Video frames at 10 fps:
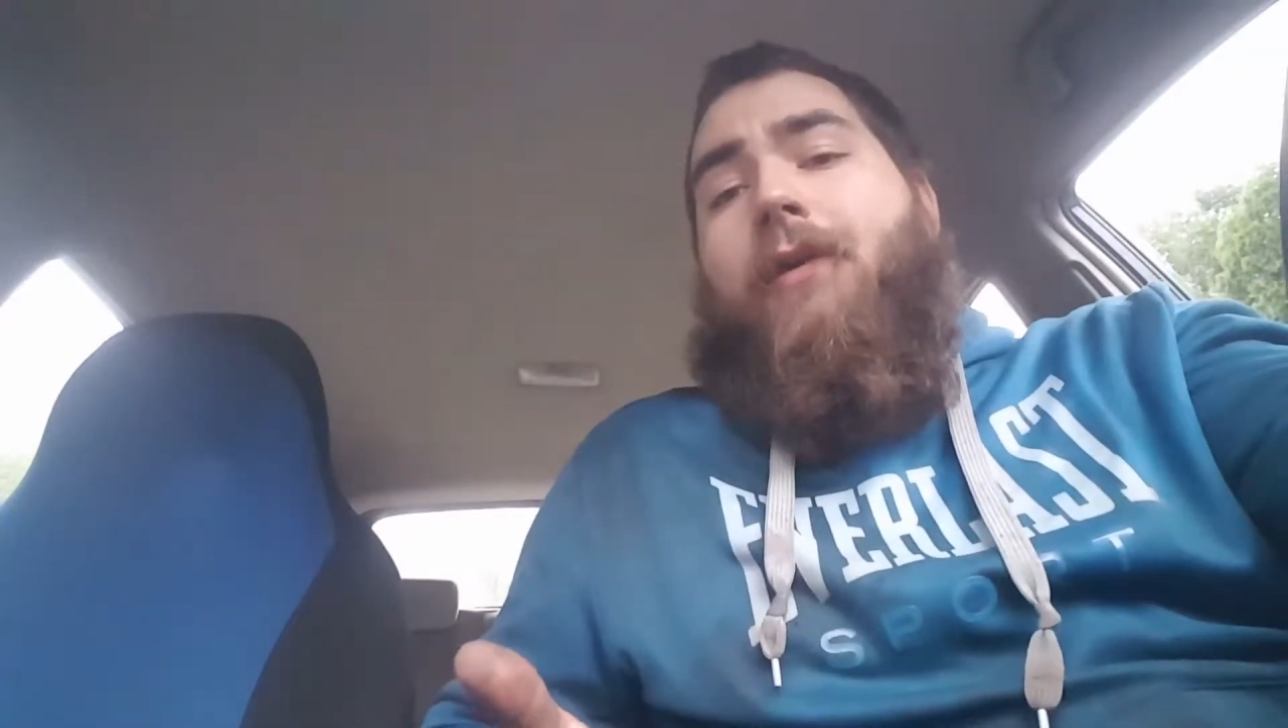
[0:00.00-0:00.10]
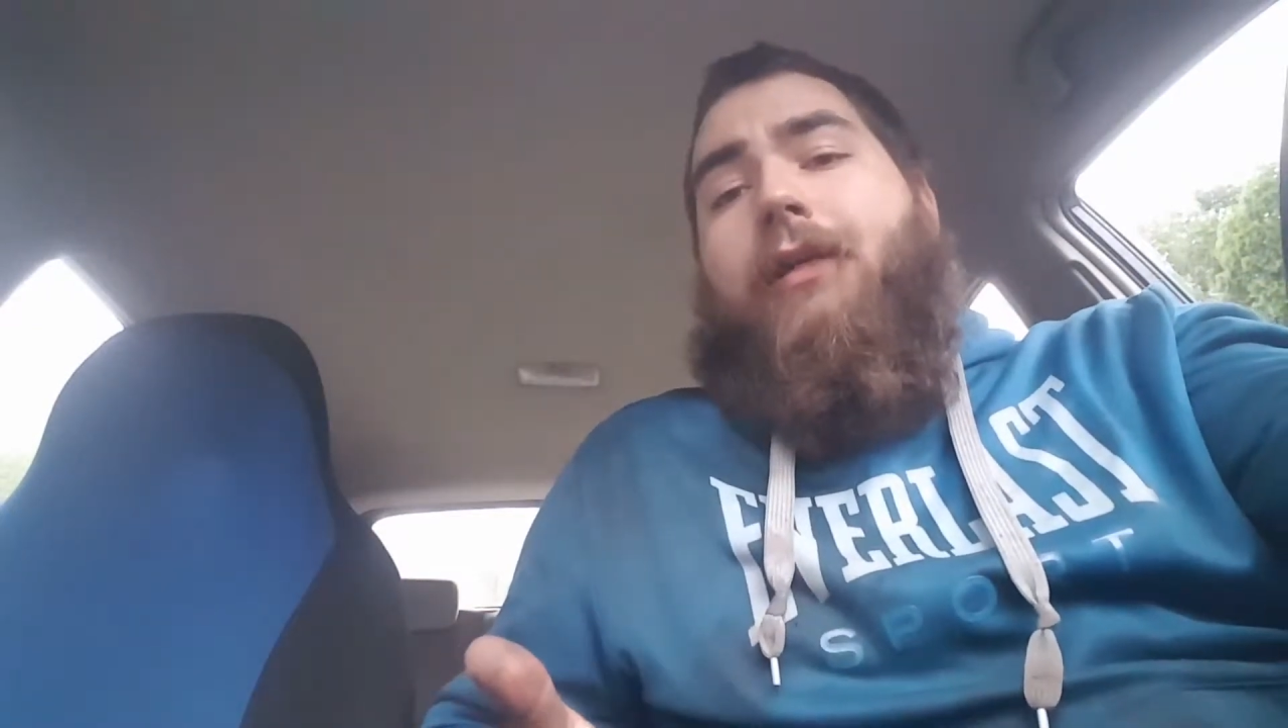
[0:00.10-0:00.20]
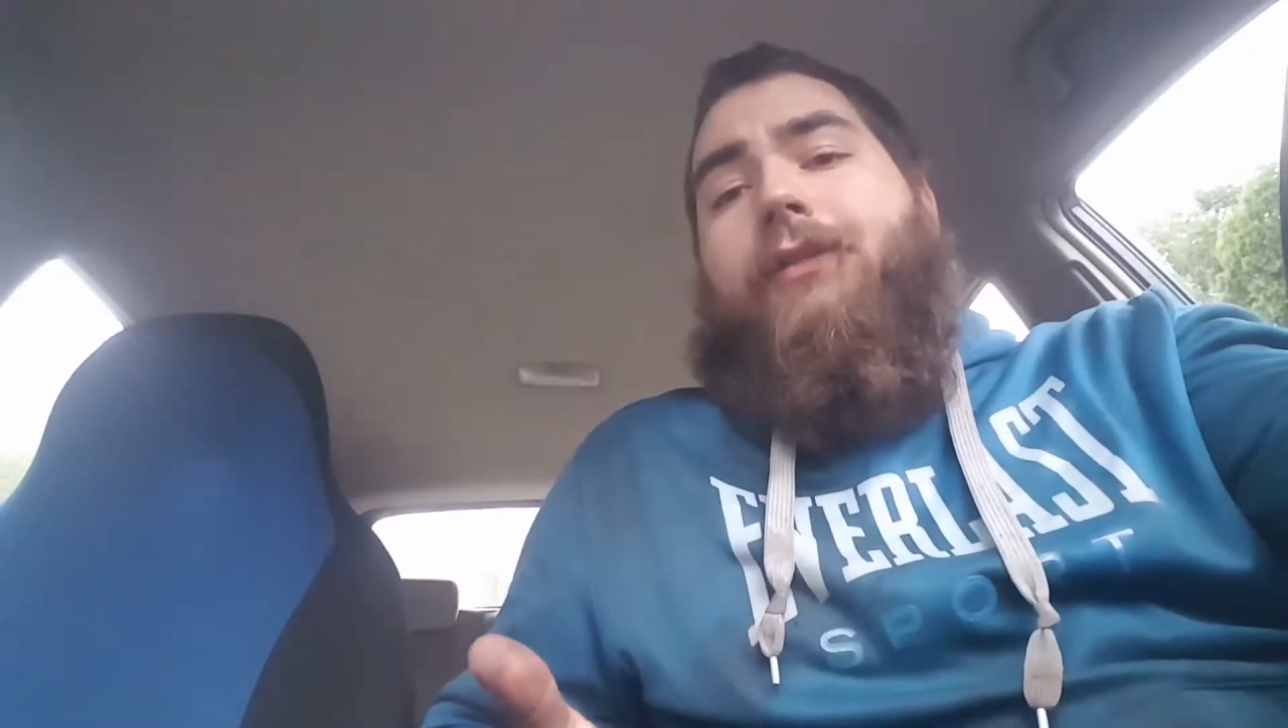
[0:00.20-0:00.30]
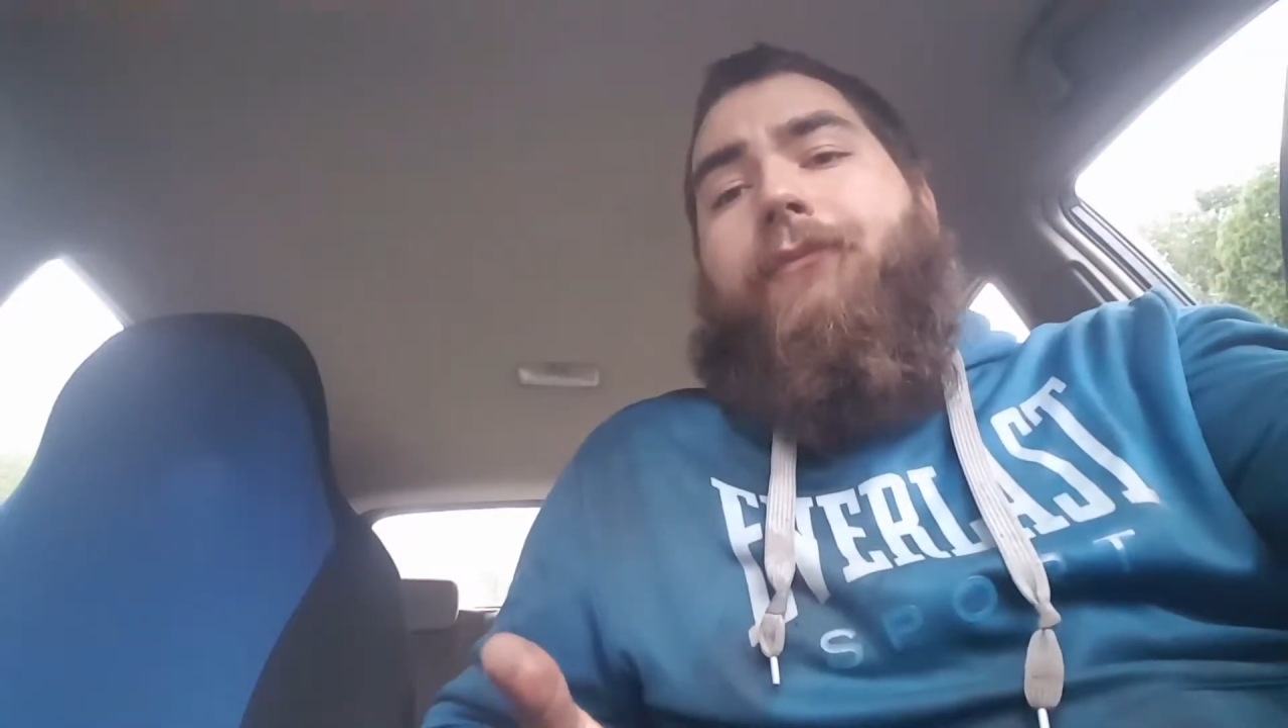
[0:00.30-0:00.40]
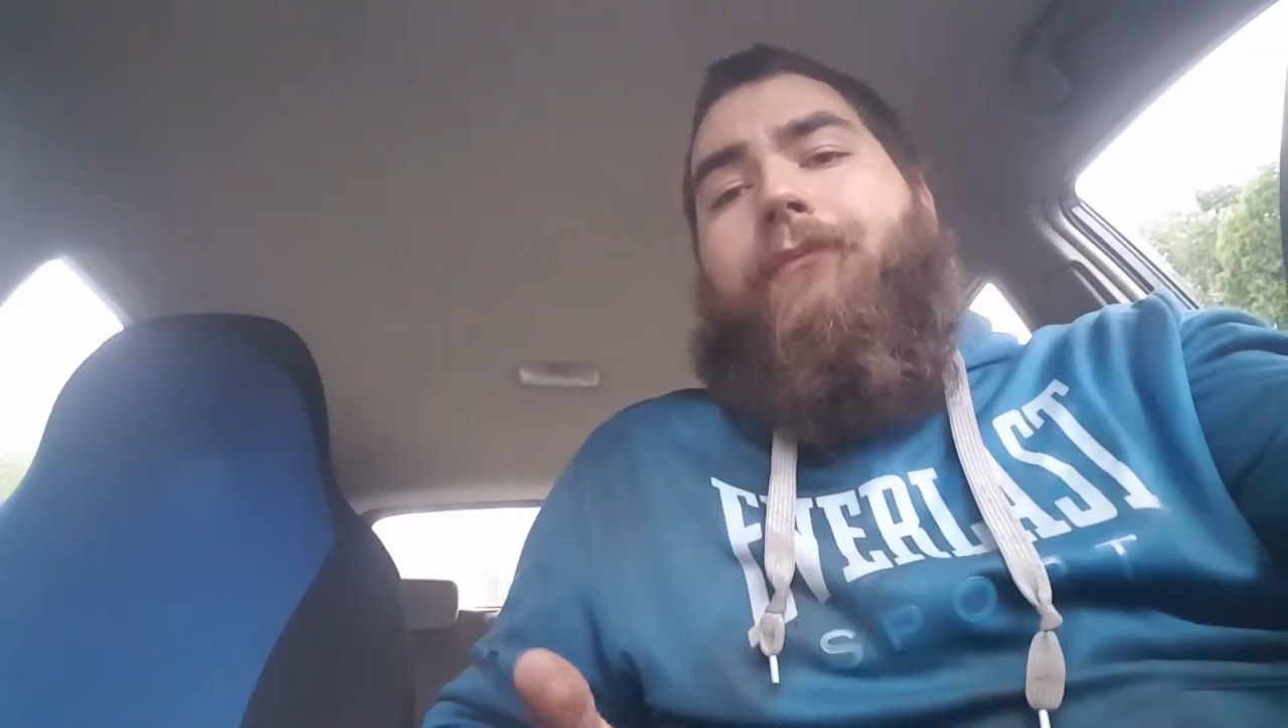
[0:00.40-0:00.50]

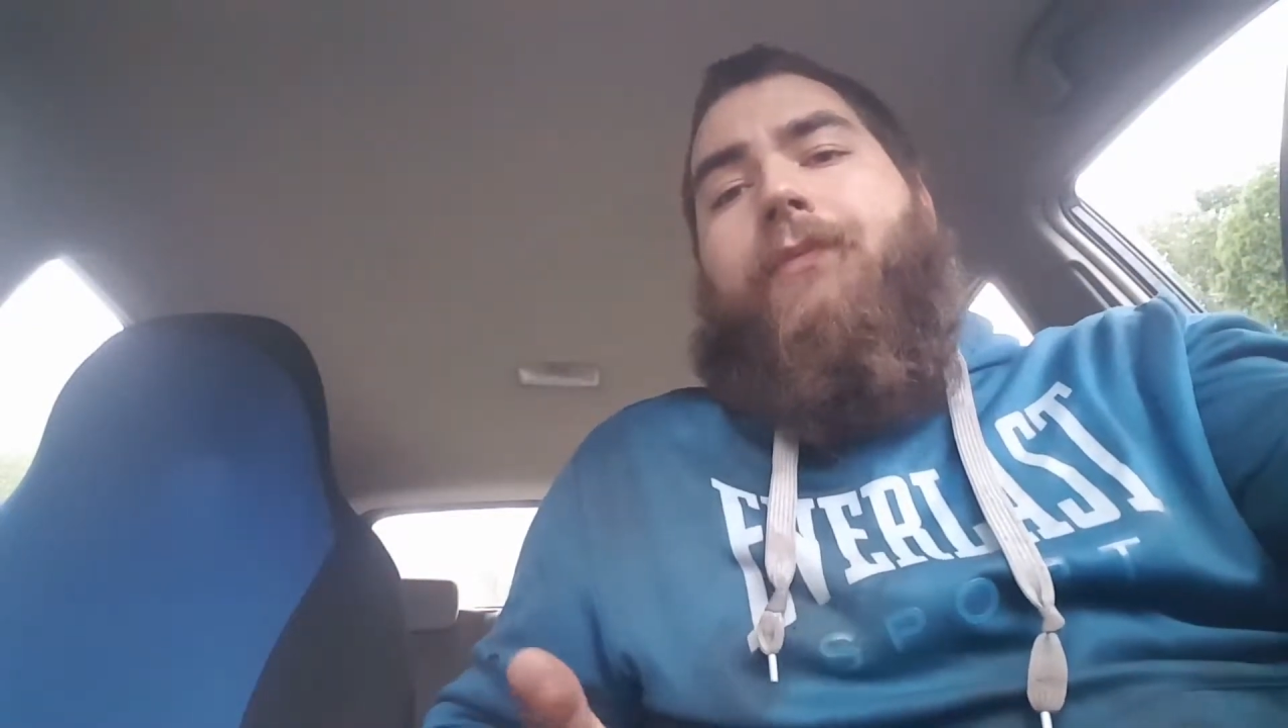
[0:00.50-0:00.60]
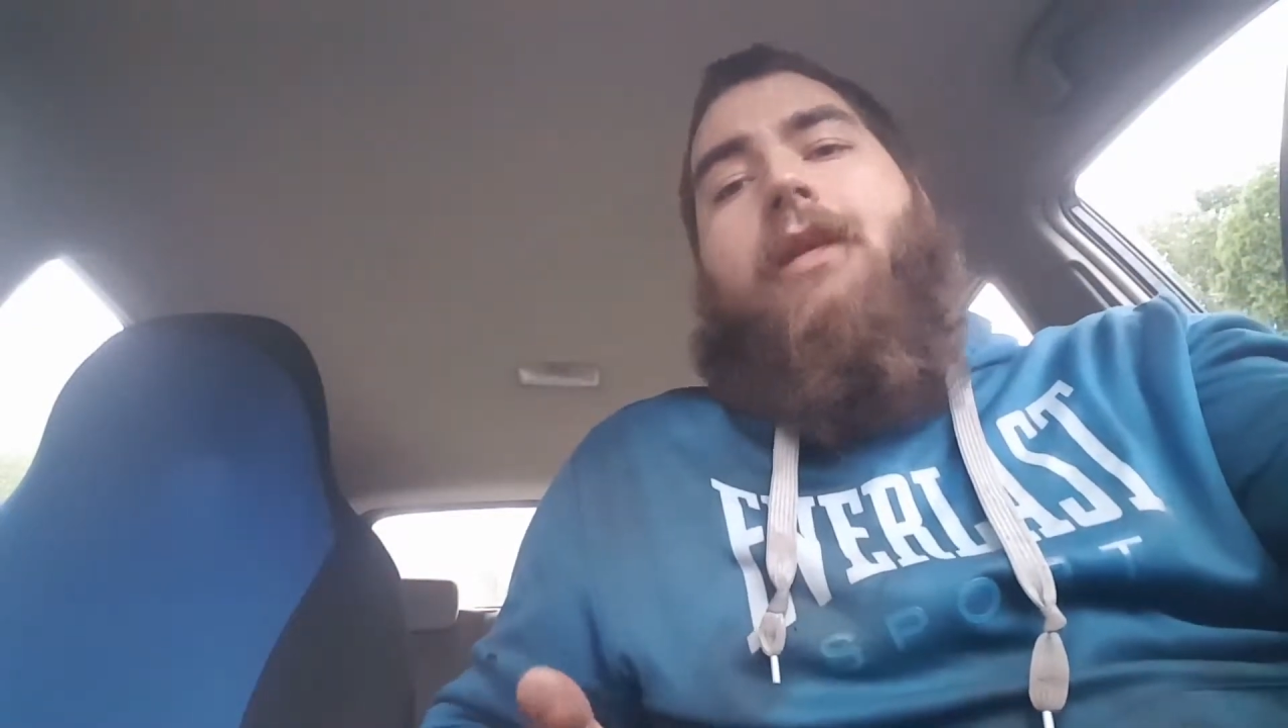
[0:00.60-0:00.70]
A